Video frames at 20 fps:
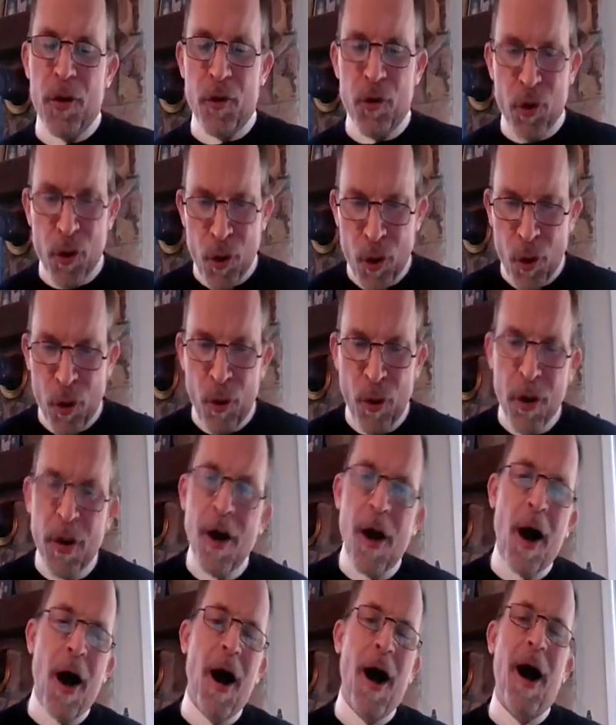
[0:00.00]
To
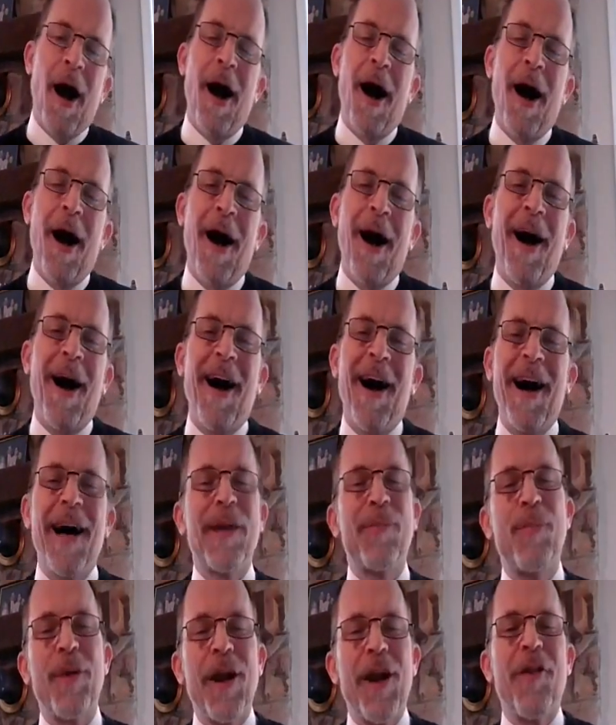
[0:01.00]

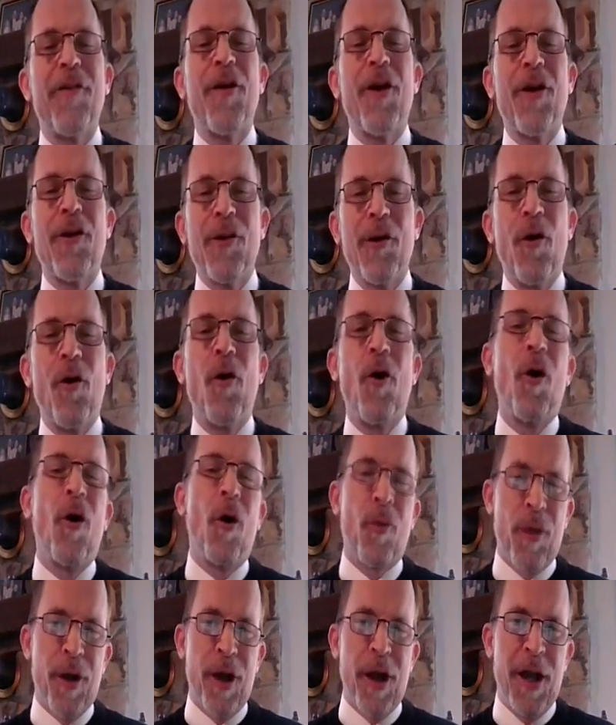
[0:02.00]
God be the
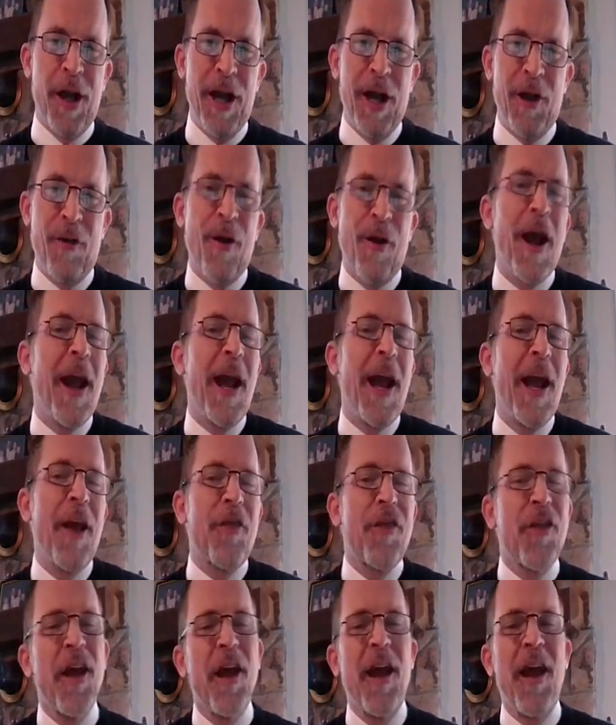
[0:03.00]
glory,
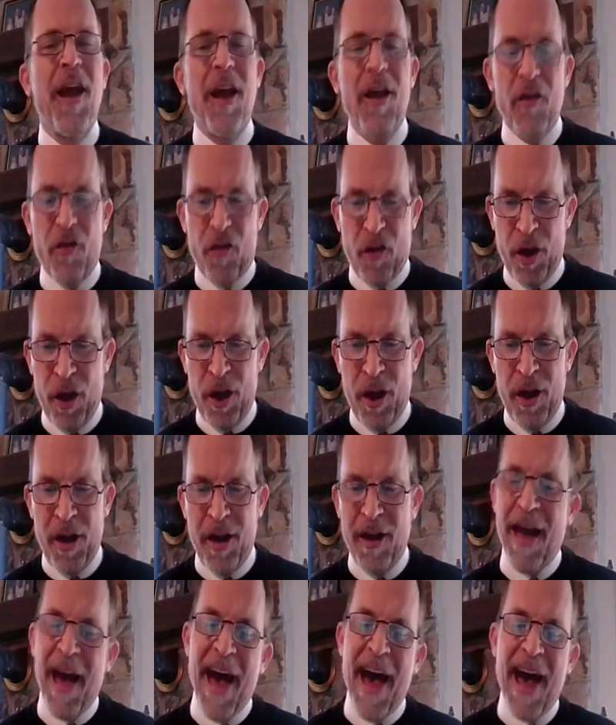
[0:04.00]
great things
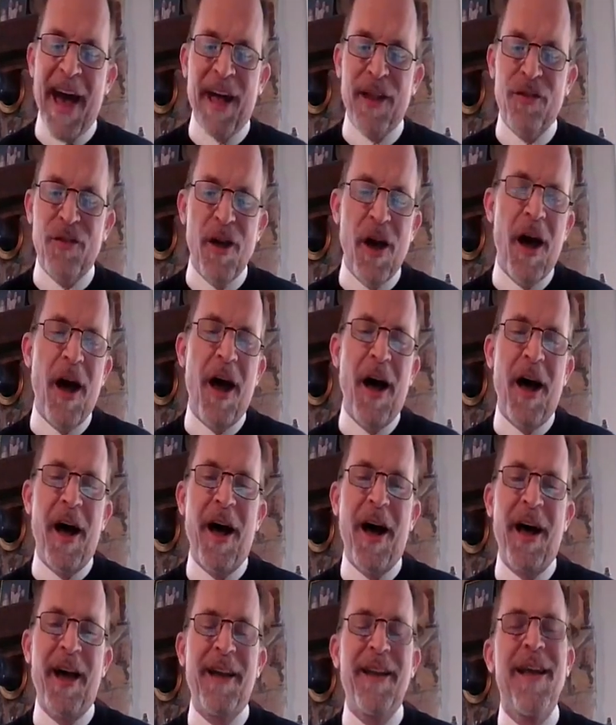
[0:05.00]
He hath
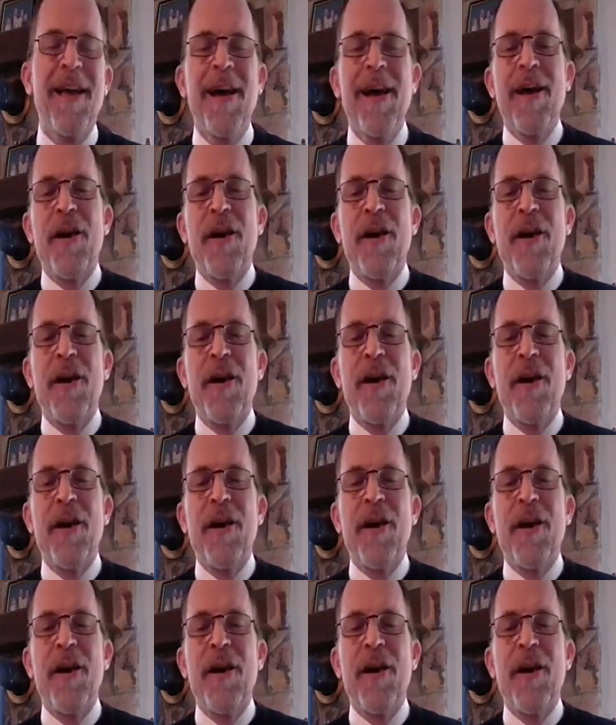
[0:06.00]
done.